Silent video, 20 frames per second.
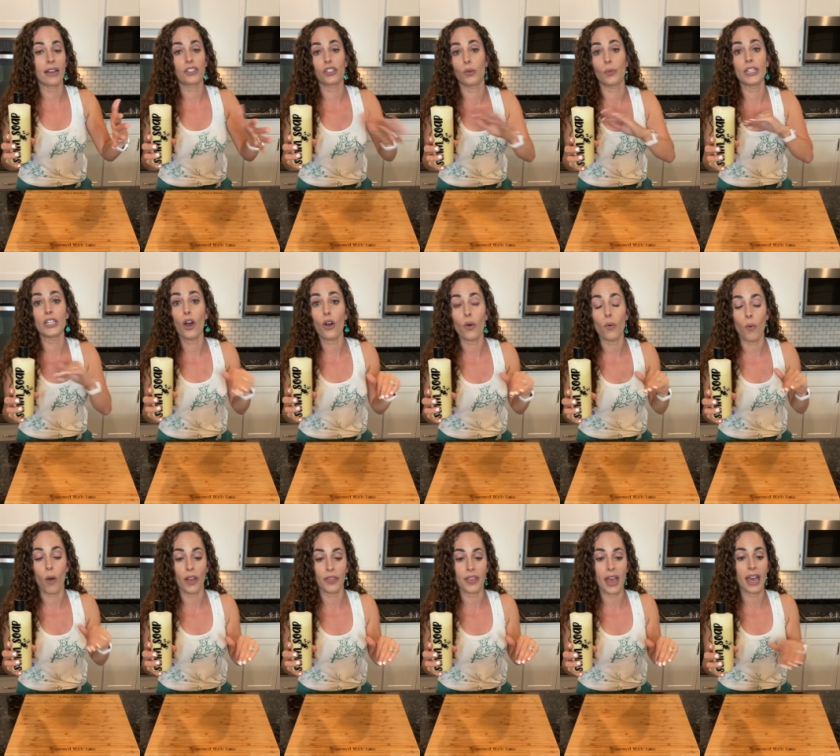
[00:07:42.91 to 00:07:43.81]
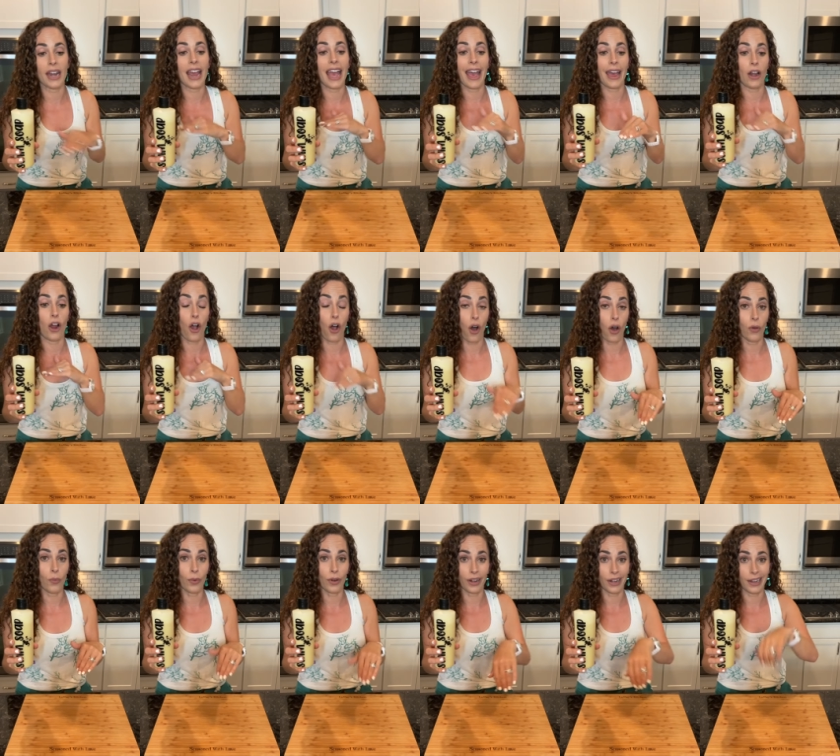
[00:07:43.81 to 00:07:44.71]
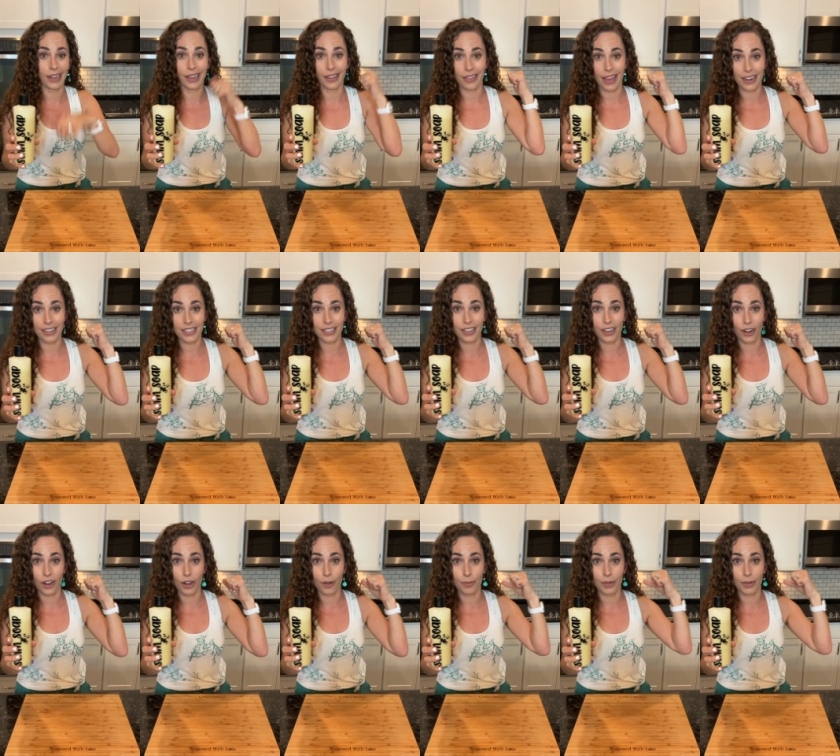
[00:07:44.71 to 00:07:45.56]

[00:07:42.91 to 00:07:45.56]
So we don't want that at all. We're going to kick that to the curb.